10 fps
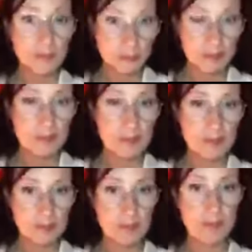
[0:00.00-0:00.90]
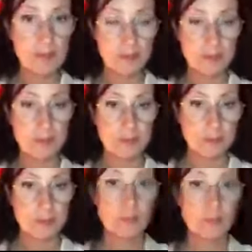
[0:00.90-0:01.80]

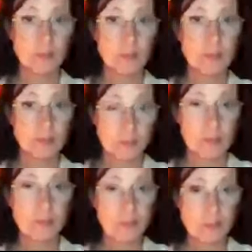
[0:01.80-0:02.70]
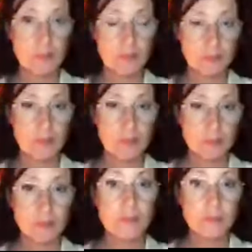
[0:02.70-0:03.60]

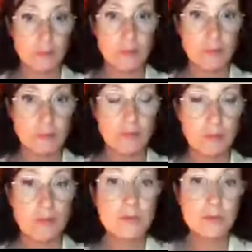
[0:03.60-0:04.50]
[no speech]